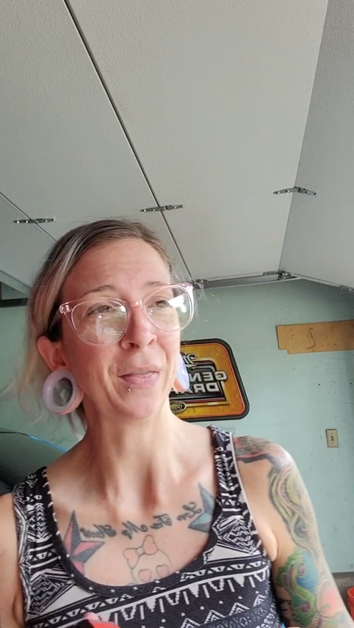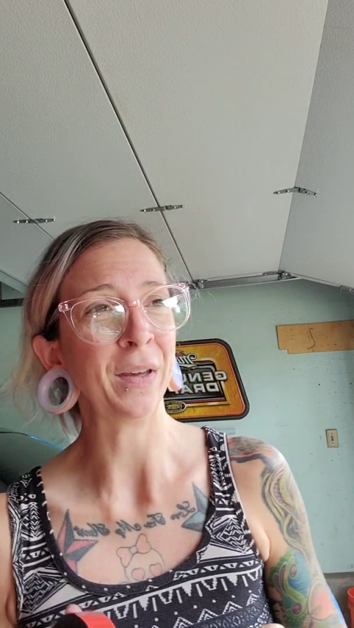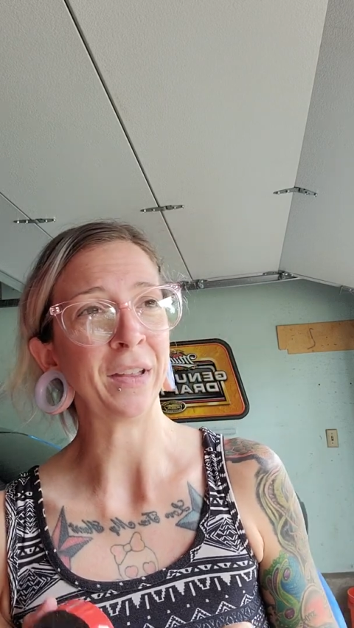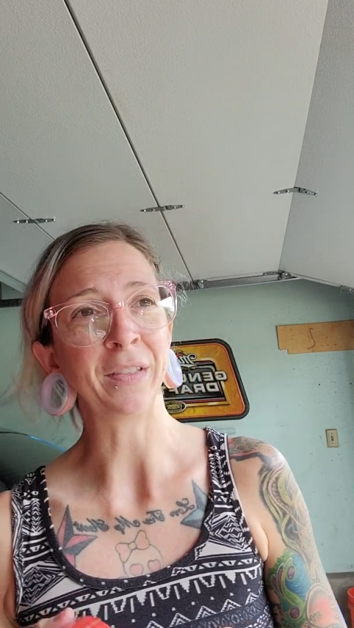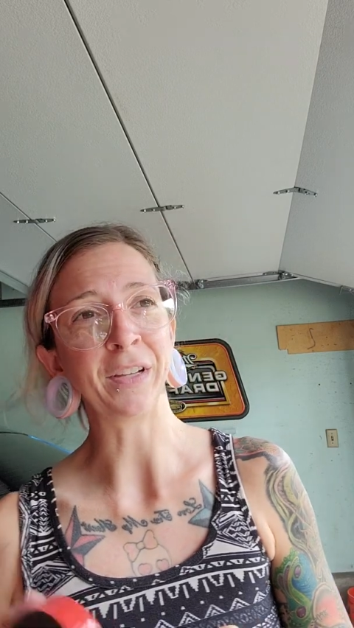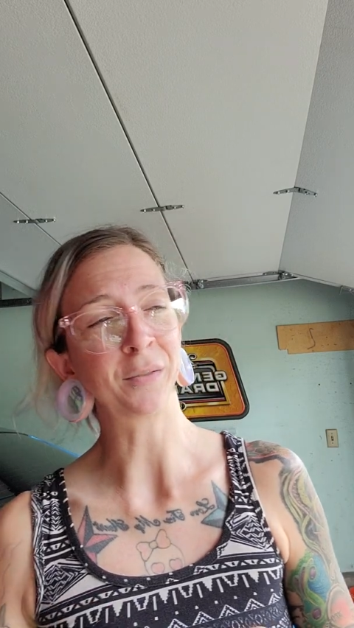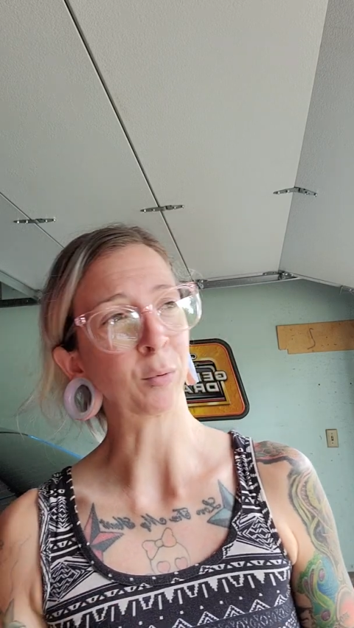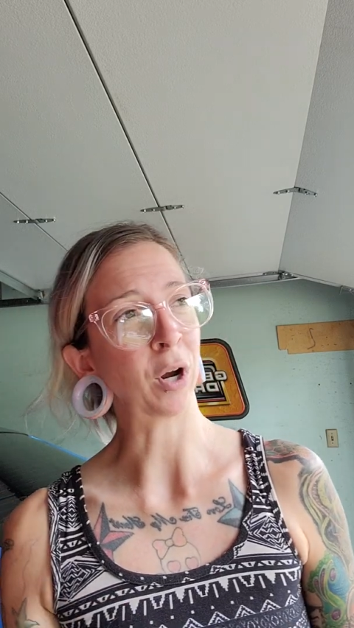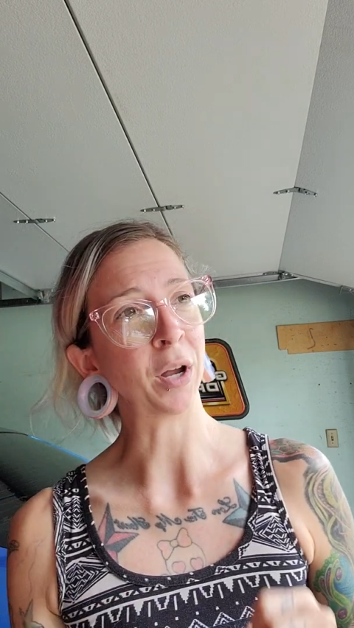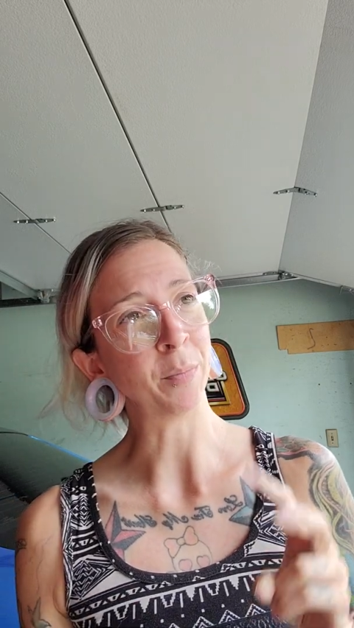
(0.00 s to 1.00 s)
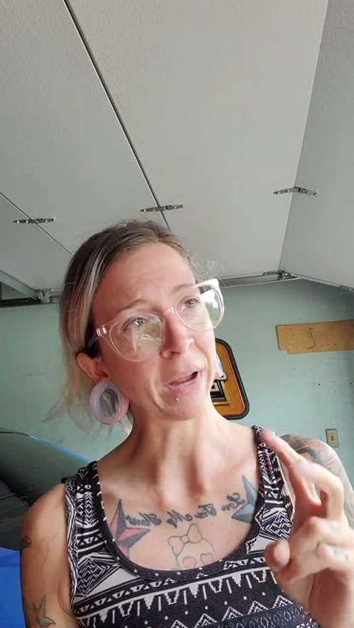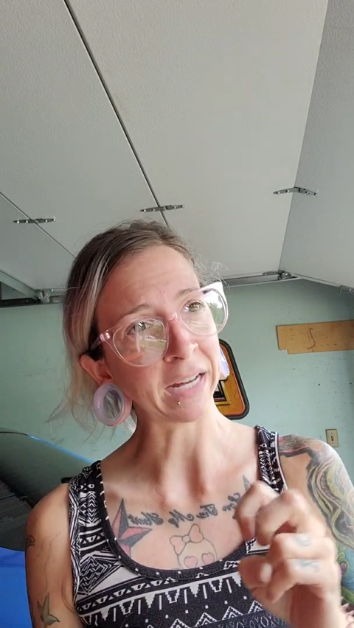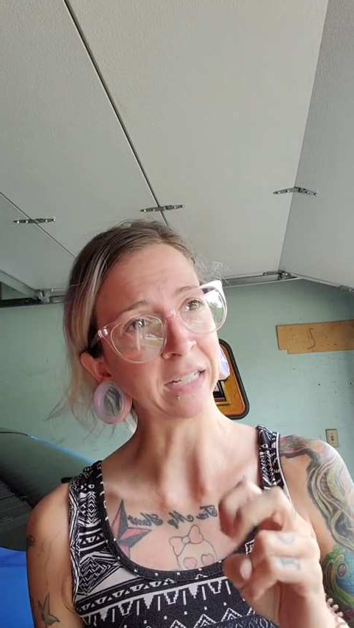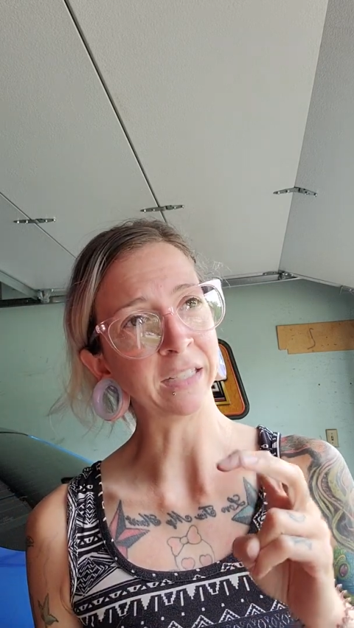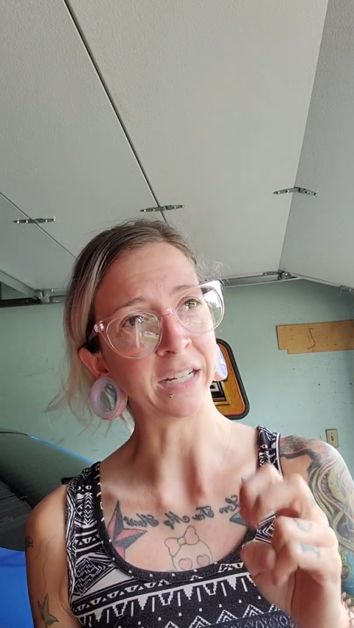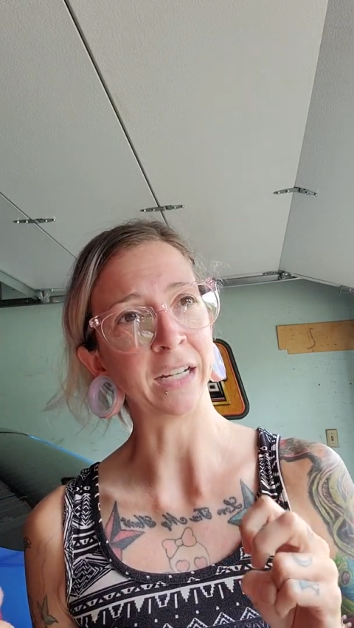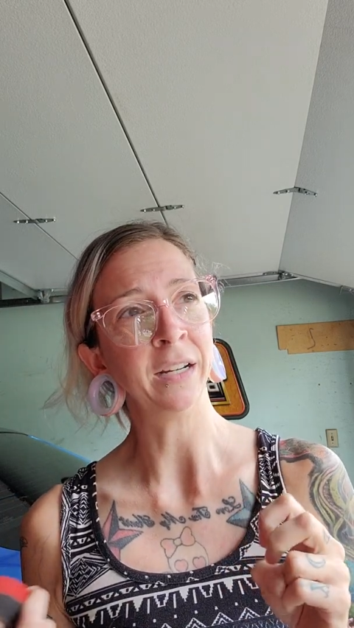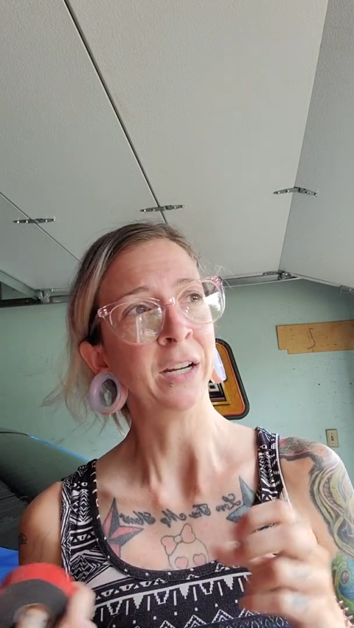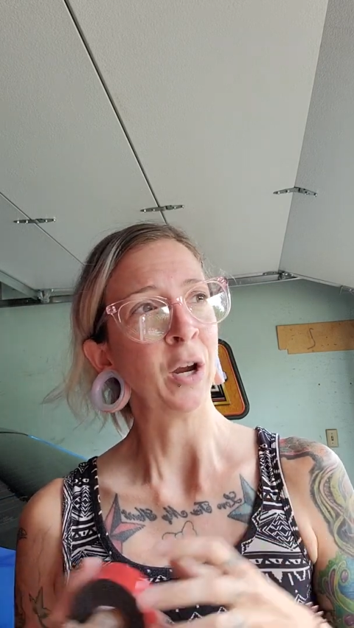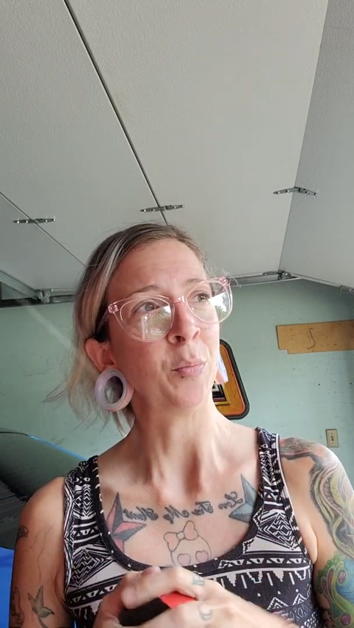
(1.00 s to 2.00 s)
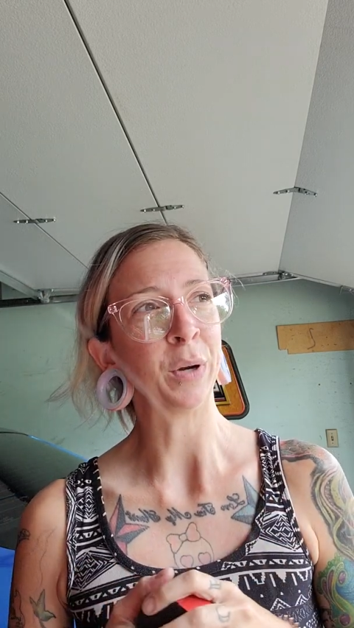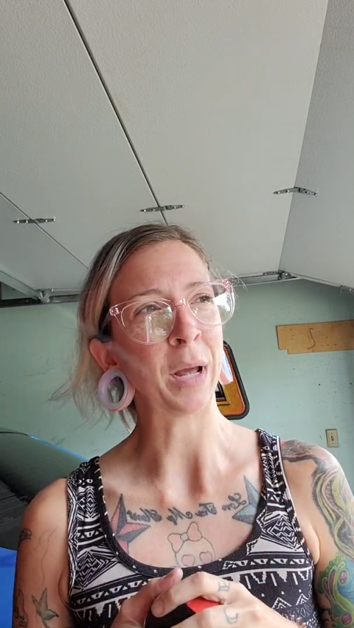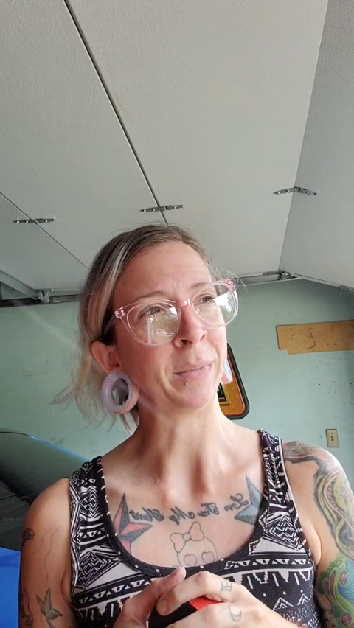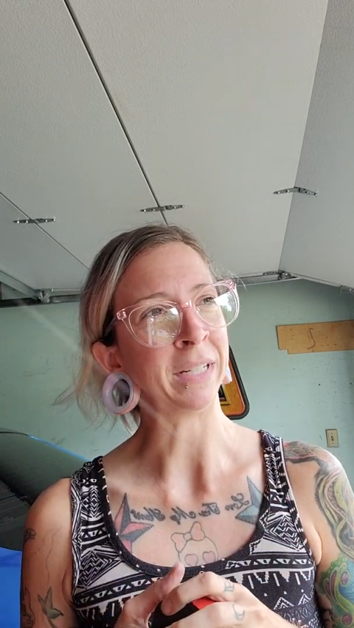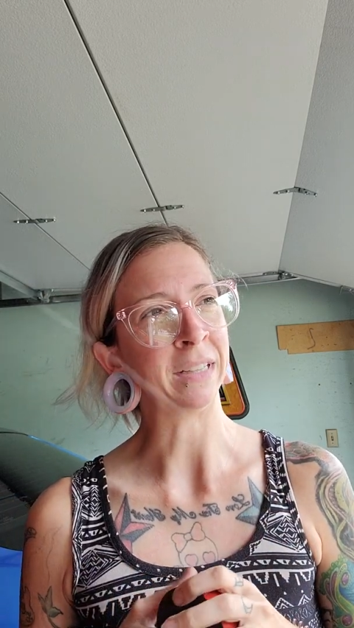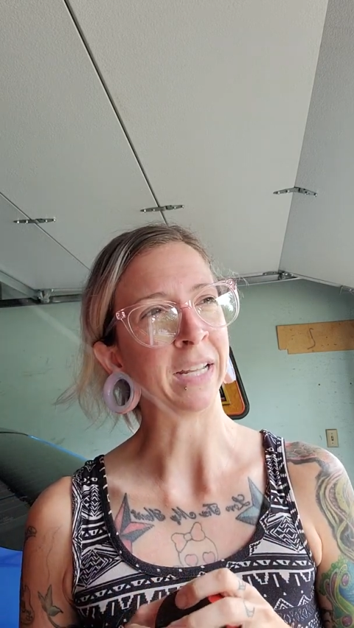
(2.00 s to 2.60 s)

And these were unpainted, but I mean,